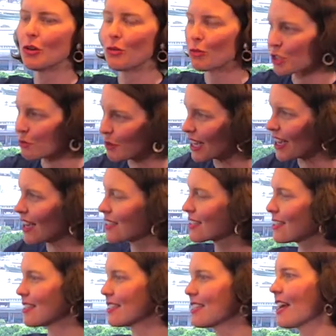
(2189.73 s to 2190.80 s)
what's being asked
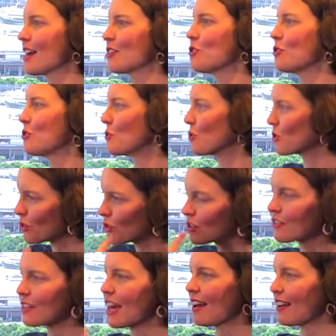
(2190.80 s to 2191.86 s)
at the town halls, all
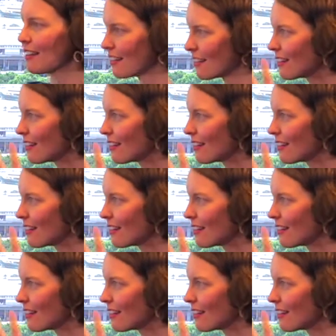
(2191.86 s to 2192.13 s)
of that,